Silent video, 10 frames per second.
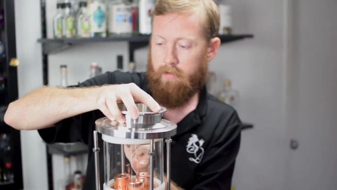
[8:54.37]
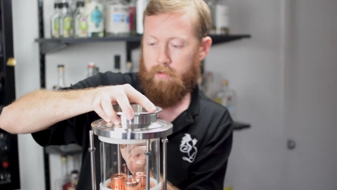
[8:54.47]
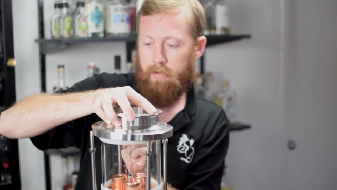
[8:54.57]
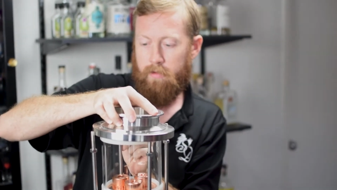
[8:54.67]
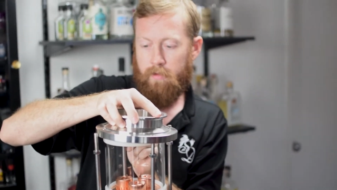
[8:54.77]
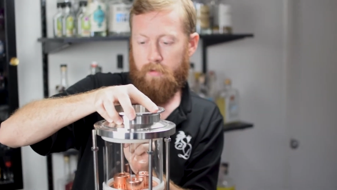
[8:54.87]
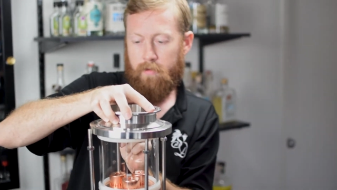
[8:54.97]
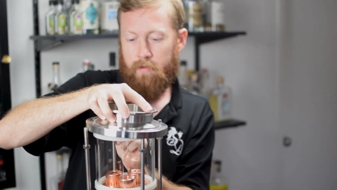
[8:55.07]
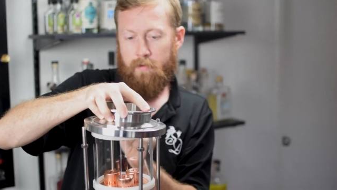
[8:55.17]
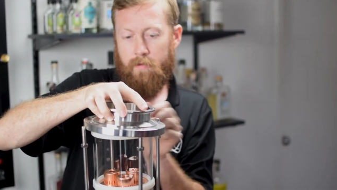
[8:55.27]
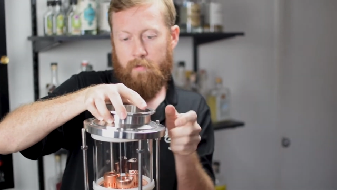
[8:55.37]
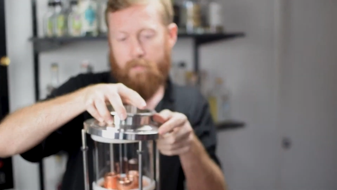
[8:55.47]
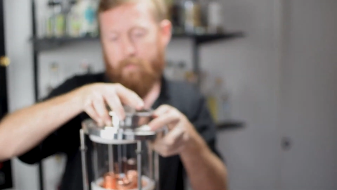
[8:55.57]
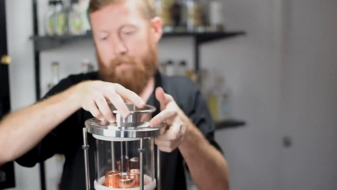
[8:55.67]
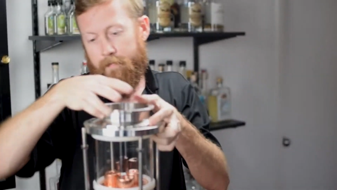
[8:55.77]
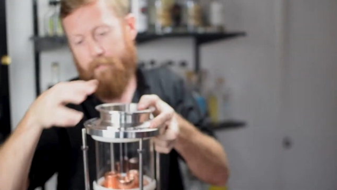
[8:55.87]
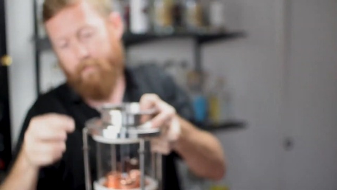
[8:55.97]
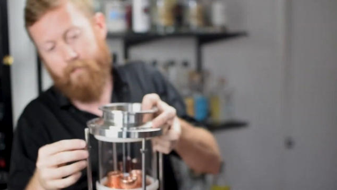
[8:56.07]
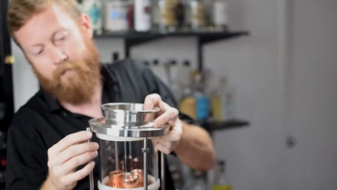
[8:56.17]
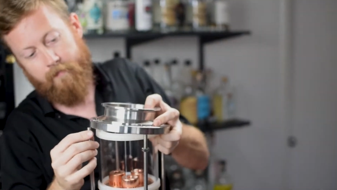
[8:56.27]

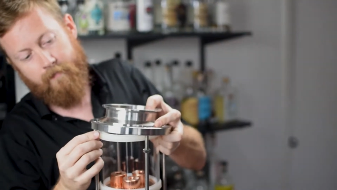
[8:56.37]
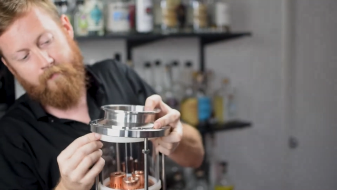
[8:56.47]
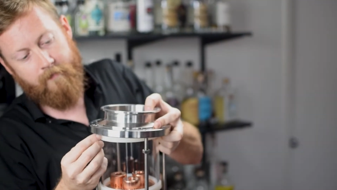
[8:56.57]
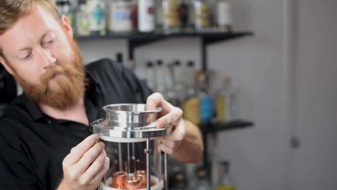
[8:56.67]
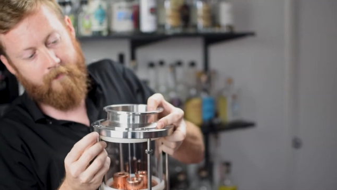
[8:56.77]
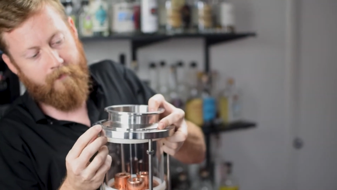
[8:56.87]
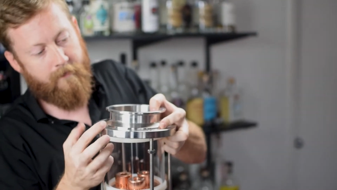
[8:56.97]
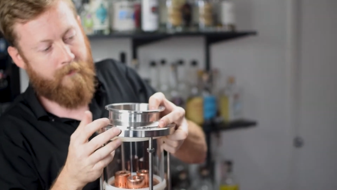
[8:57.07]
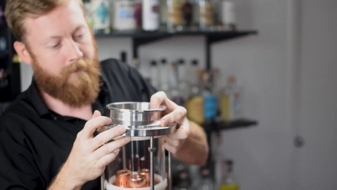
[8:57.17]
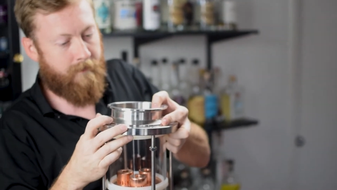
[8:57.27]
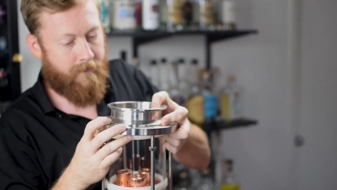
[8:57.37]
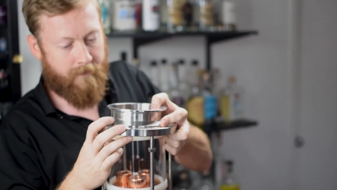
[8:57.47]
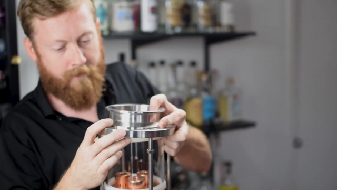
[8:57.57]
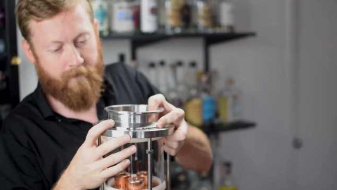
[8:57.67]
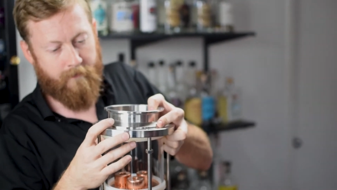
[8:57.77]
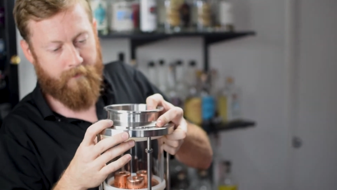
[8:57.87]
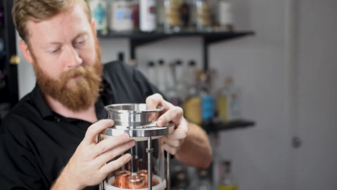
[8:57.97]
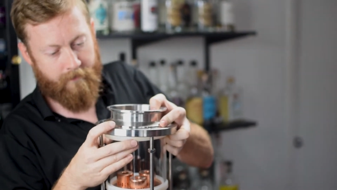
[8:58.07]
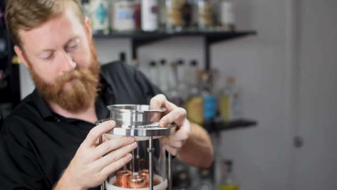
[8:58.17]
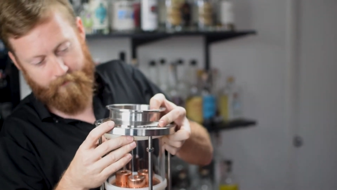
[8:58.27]
[no speech]